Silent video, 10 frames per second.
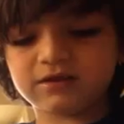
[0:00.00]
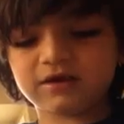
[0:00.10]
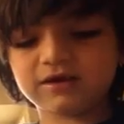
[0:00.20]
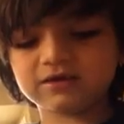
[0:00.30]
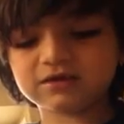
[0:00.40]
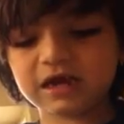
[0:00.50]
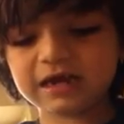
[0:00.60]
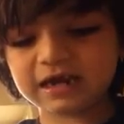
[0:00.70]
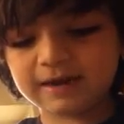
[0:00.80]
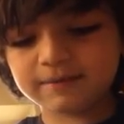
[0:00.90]
the
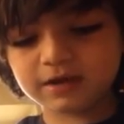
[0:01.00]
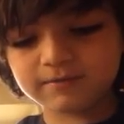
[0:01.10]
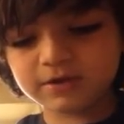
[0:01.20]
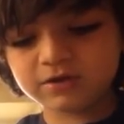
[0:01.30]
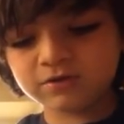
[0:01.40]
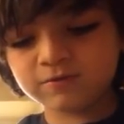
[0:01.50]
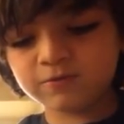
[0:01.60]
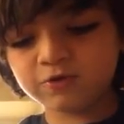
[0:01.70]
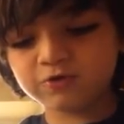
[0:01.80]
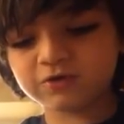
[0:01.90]
inside, I'm going to be
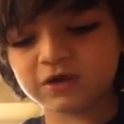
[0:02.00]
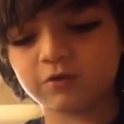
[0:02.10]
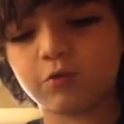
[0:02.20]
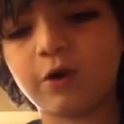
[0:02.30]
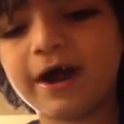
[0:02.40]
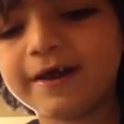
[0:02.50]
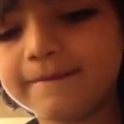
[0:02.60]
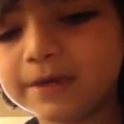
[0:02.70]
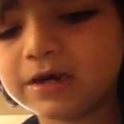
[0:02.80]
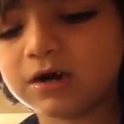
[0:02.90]
using white
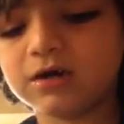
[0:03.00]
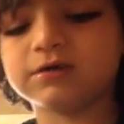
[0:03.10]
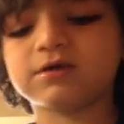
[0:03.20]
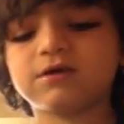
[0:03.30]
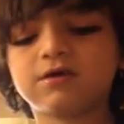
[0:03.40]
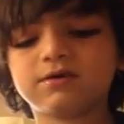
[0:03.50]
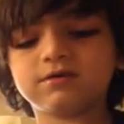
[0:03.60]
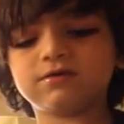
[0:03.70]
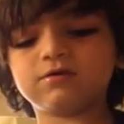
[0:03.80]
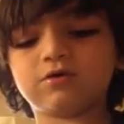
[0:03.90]
because
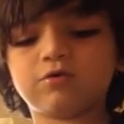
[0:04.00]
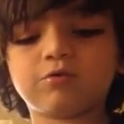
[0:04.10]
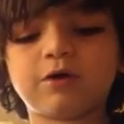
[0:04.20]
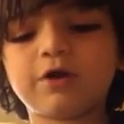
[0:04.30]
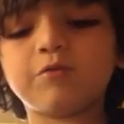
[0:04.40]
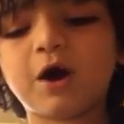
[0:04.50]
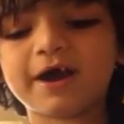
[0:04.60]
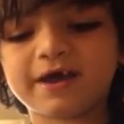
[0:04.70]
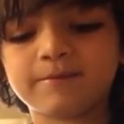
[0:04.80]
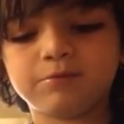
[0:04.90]
red,
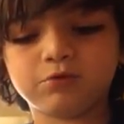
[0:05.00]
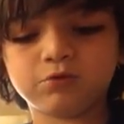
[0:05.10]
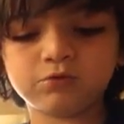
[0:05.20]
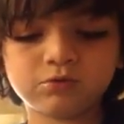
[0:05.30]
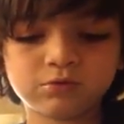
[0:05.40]
white, and blue.